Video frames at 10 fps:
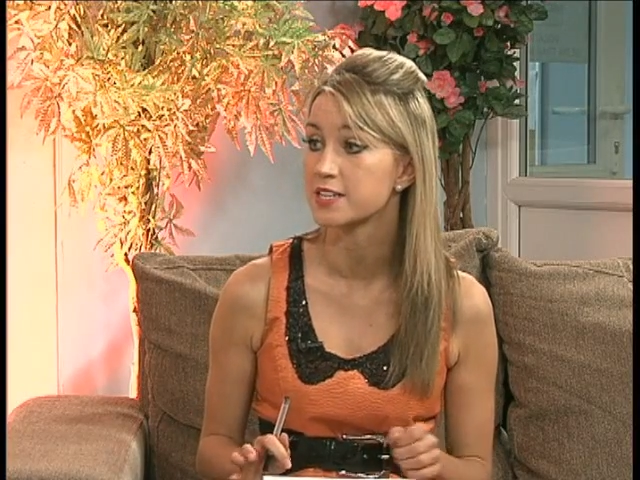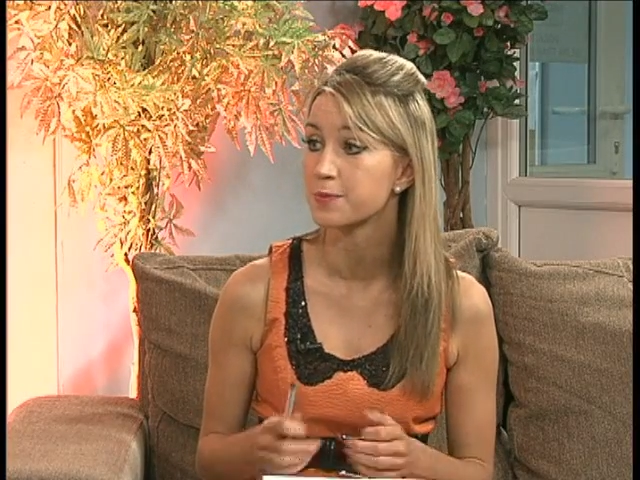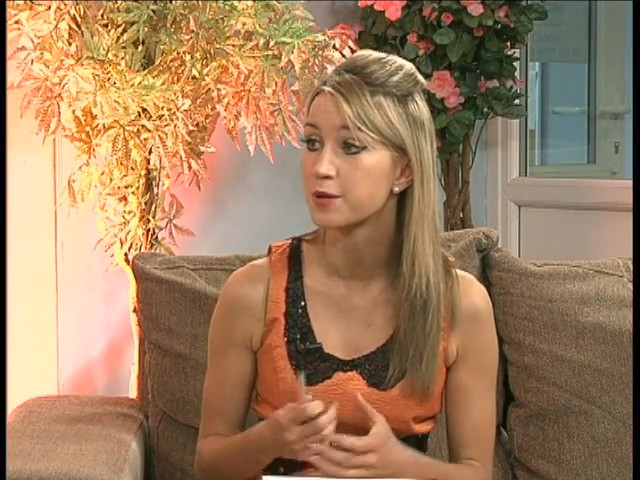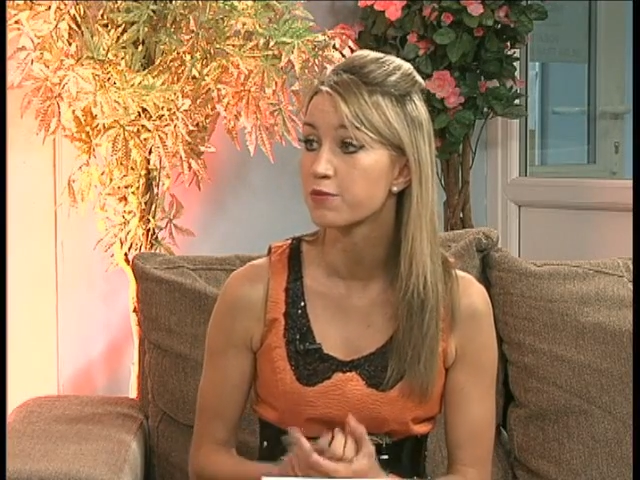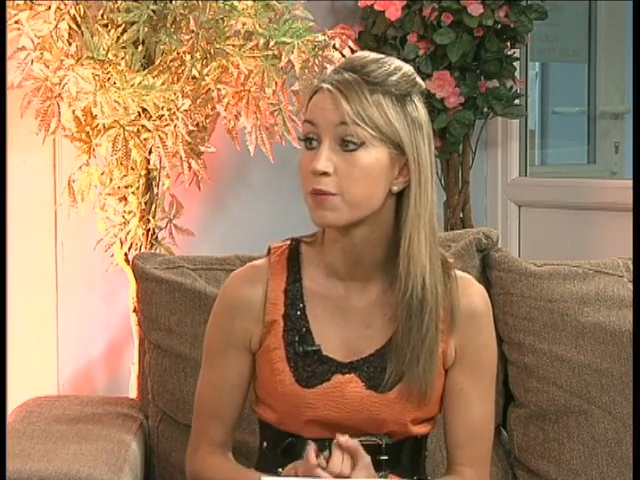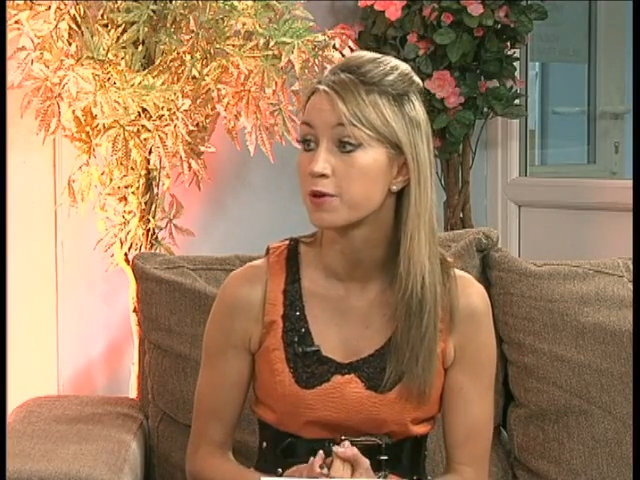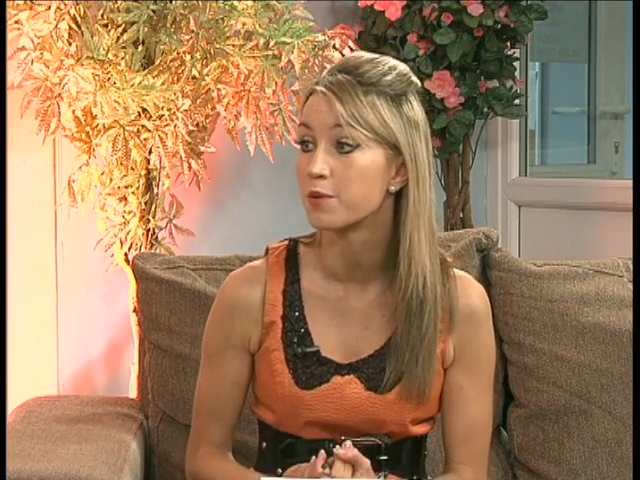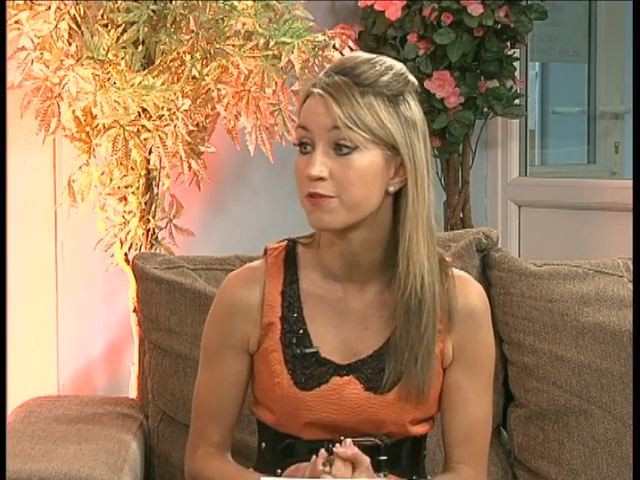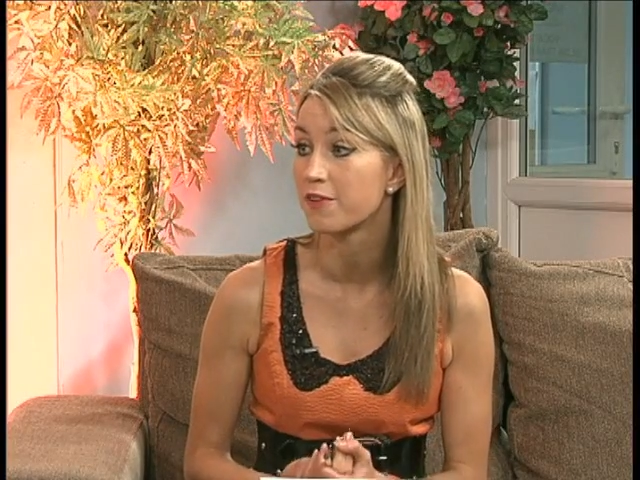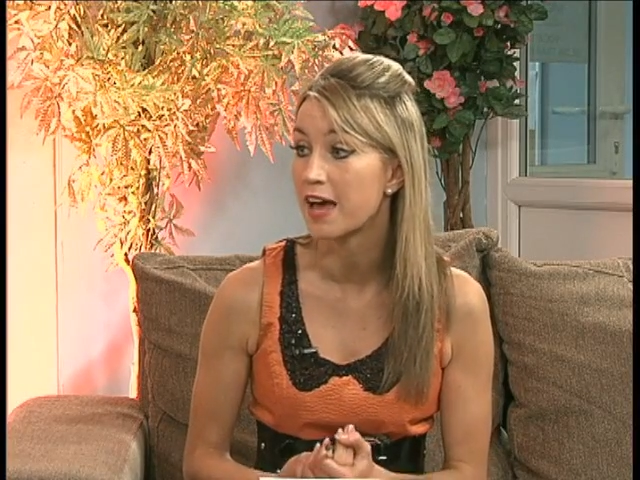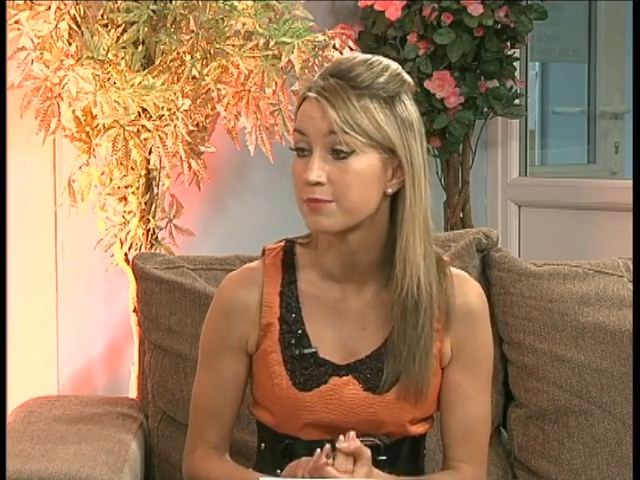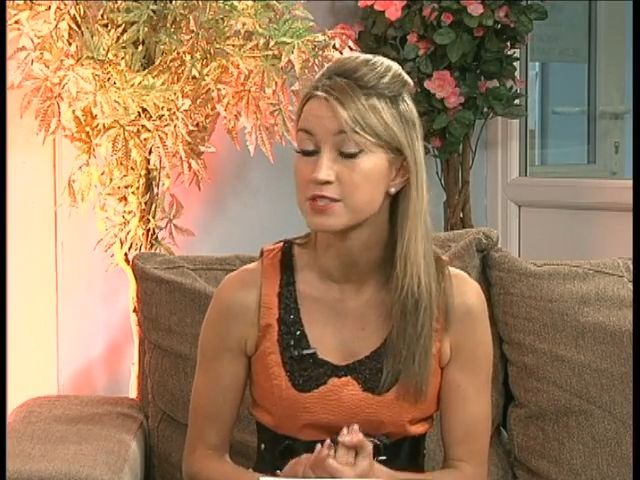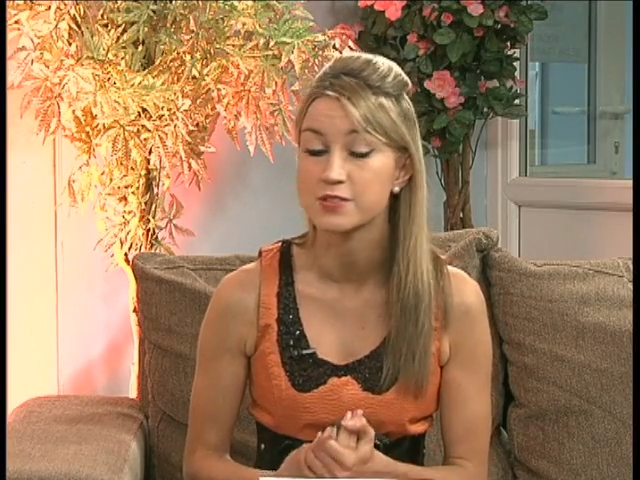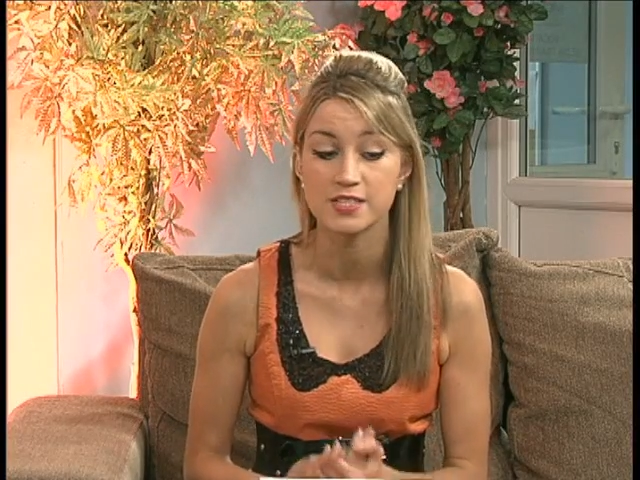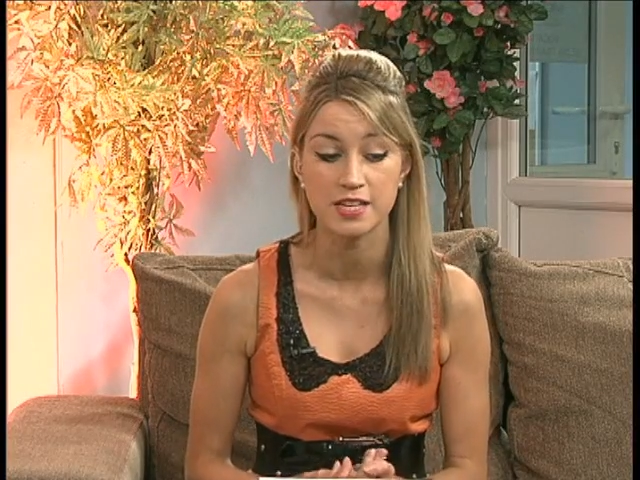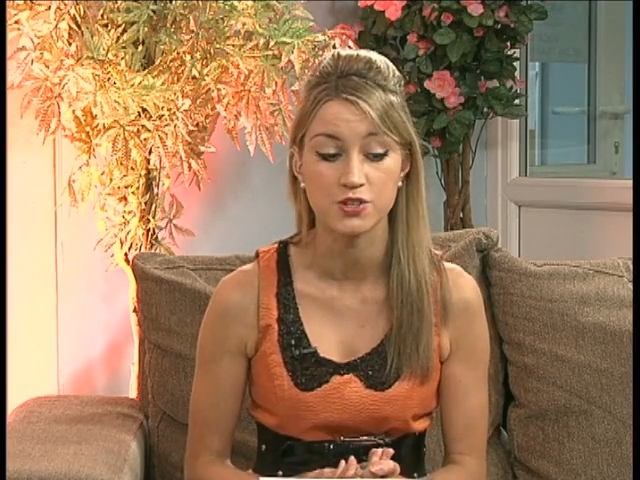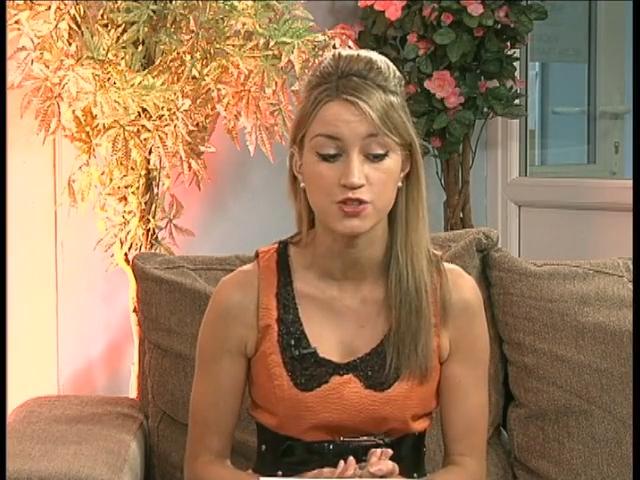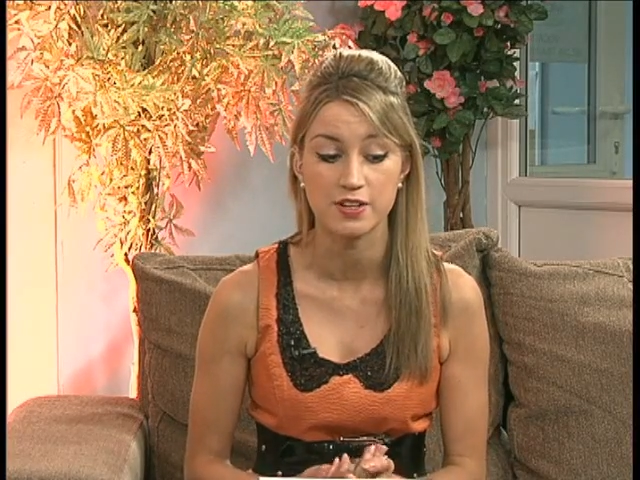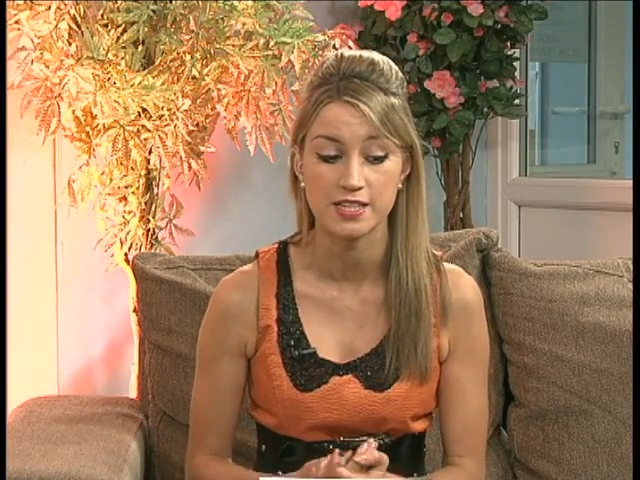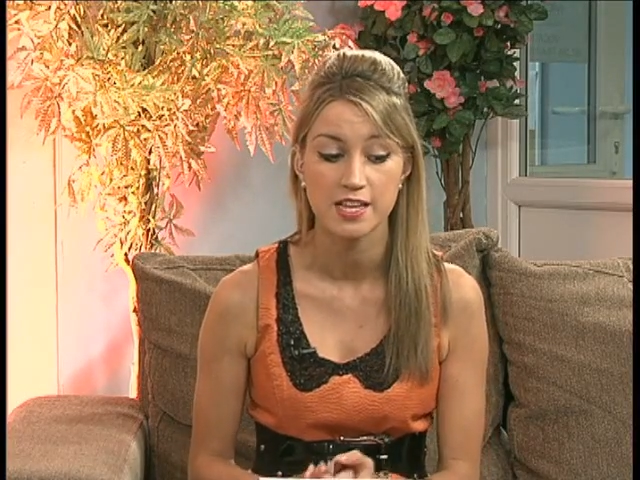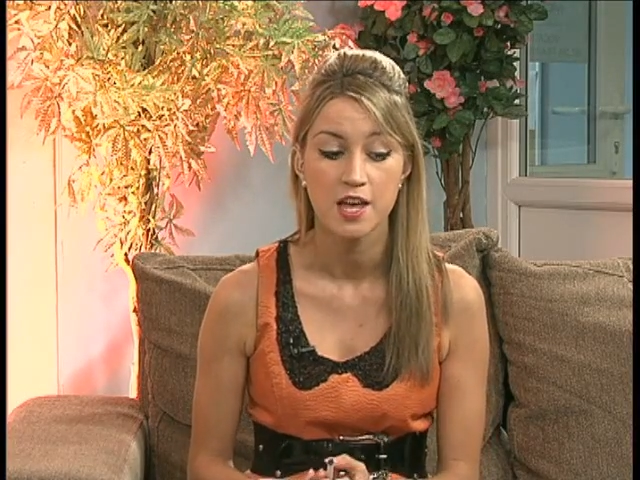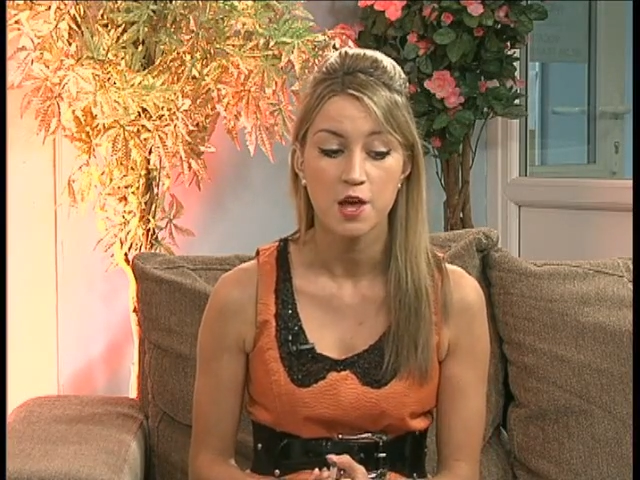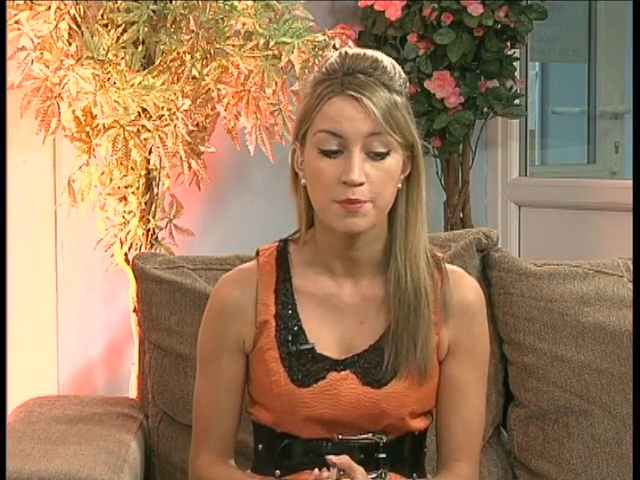It's been a problem for absolute centuries. Yes.